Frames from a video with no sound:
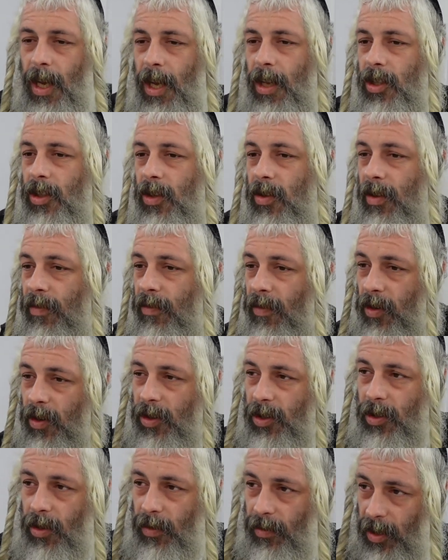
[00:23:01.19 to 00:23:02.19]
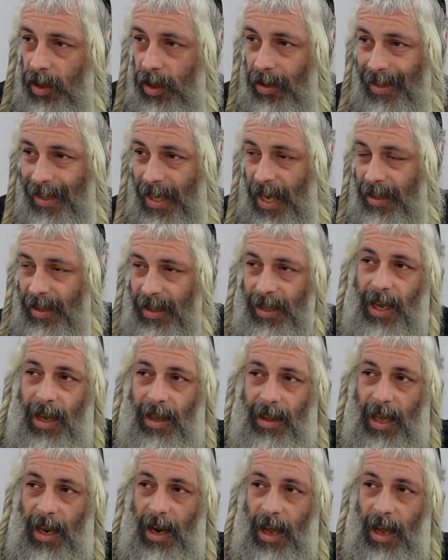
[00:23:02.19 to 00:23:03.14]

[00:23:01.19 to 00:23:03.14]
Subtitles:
So the verse over here is not saying that